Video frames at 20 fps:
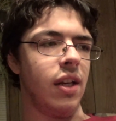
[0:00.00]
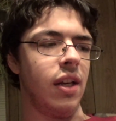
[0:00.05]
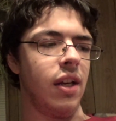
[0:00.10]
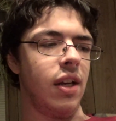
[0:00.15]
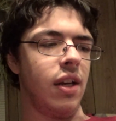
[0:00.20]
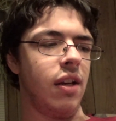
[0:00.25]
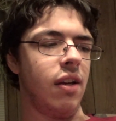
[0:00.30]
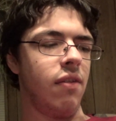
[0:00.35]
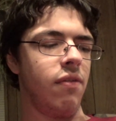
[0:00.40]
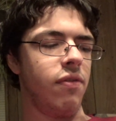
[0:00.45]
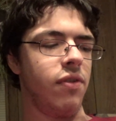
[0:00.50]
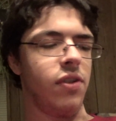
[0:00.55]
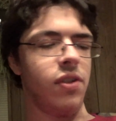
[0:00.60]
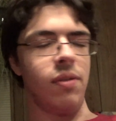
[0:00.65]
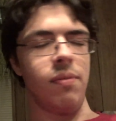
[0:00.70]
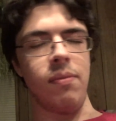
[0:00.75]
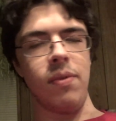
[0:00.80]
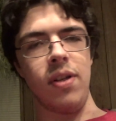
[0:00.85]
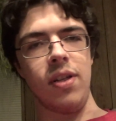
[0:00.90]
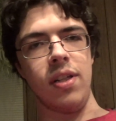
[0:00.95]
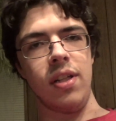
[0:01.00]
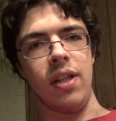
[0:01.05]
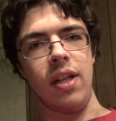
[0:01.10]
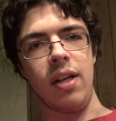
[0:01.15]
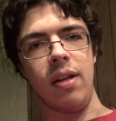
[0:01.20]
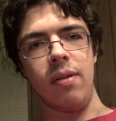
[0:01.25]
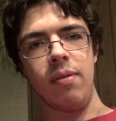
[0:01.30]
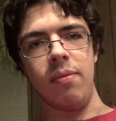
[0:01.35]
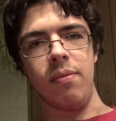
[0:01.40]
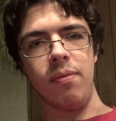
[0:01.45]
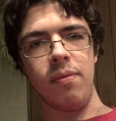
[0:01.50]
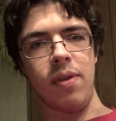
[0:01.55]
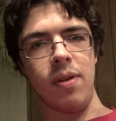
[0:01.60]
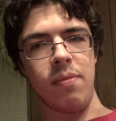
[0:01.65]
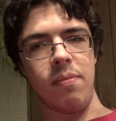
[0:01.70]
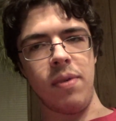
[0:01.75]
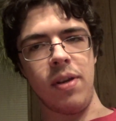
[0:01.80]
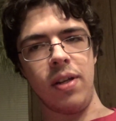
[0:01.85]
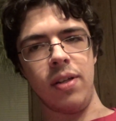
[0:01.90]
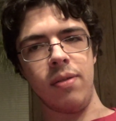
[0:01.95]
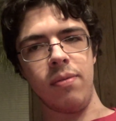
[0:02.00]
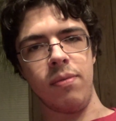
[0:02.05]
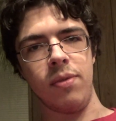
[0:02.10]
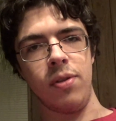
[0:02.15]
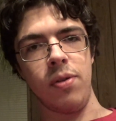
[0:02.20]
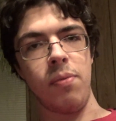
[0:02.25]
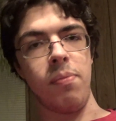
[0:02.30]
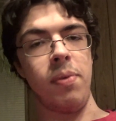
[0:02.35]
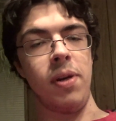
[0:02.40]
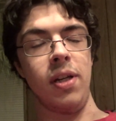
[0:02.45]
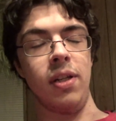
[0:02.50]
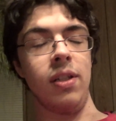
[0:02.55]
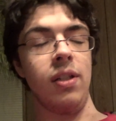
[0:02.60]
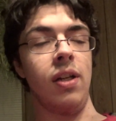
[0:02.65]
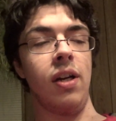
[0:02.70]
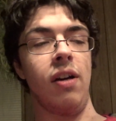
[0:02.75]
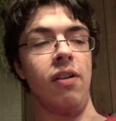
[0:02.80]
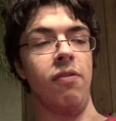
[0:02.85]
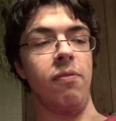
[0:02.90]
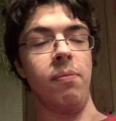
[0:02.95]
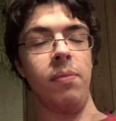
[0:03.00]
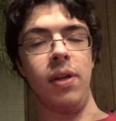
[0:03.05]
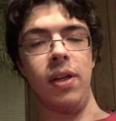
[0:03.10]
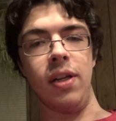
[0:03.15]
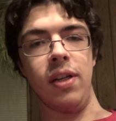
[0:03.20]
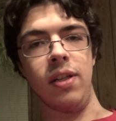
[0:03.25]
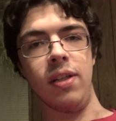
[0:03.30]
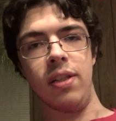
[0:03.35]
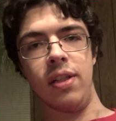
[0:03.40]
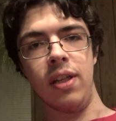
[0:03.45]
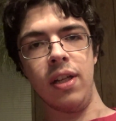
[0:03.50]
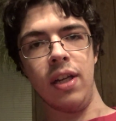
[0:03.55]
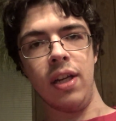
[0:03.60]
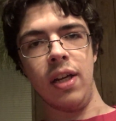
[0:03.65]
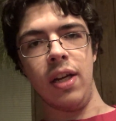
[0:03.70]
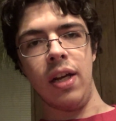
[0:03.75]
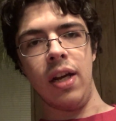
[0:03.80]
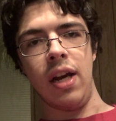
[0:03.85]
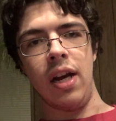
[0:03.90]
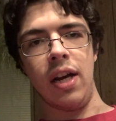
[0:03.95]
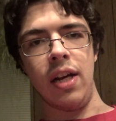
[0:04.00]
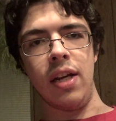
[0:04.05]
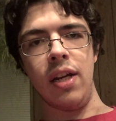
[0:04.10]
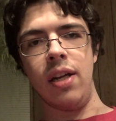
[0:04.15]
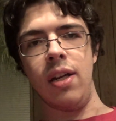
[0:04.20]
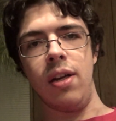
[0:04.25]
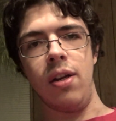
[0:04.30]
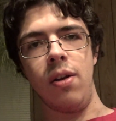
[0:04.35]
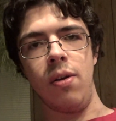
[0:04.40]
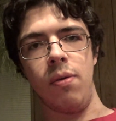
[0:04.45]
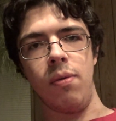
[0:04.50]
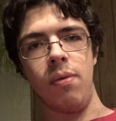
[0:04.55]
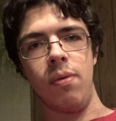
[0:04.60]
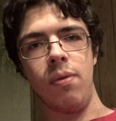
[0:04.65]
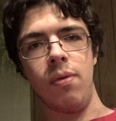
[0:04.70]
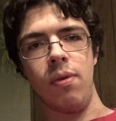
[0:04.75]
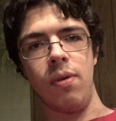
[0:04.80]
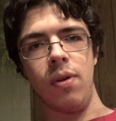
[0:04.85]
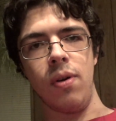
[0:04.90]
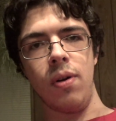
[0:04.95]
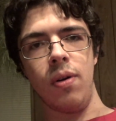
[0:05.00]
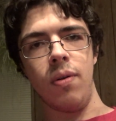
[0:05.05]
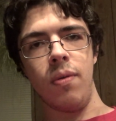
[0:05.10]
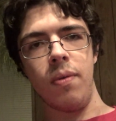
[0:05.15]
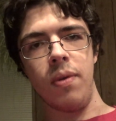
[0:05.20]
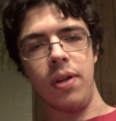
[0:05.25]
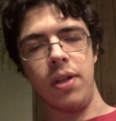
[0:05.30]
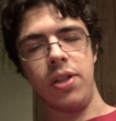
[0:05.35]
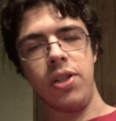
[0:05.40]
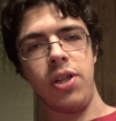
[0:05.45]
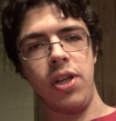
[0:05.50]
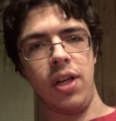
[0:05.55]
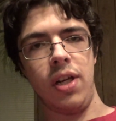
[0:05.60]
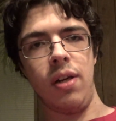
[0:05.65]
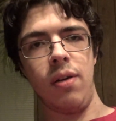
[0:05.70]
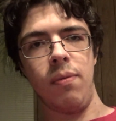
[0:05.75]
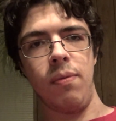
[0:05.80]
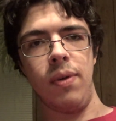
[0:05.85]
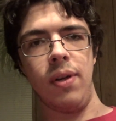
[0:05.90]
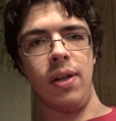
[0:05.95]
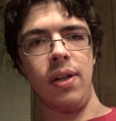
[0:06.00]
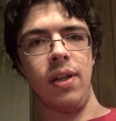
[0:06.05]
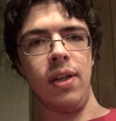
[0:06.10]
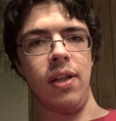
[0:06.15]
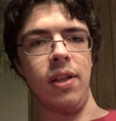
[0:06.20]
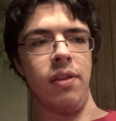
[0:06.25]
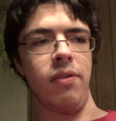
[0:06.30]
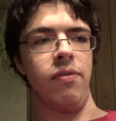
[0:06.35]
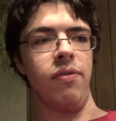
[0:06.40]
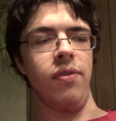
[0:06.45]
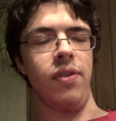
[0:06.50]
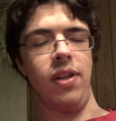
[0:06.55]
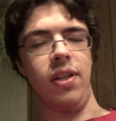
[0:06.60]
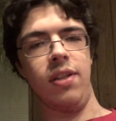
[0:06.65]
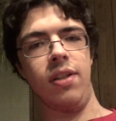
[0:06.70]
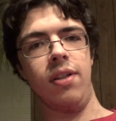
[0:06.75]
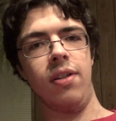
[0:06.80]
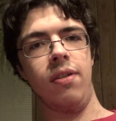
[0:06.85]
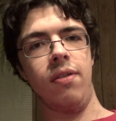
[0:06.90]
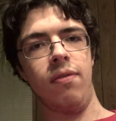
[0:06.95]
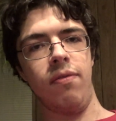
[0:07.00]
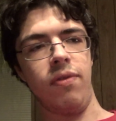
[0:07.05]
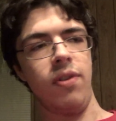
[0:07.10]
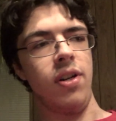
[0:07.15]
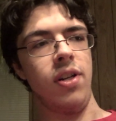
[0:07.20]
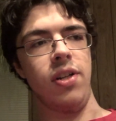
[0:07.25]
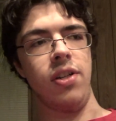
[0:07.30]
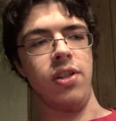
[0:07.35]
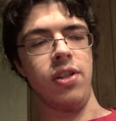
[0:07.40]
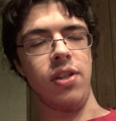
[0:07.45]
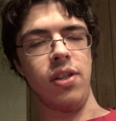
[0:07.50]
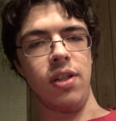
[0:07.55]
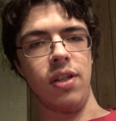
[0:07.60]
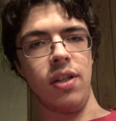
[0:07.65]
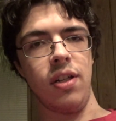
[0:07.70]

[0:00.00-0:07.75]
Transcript: And for some reason that makes him so pissed off, because I didn't know where the chicken went in the fridge.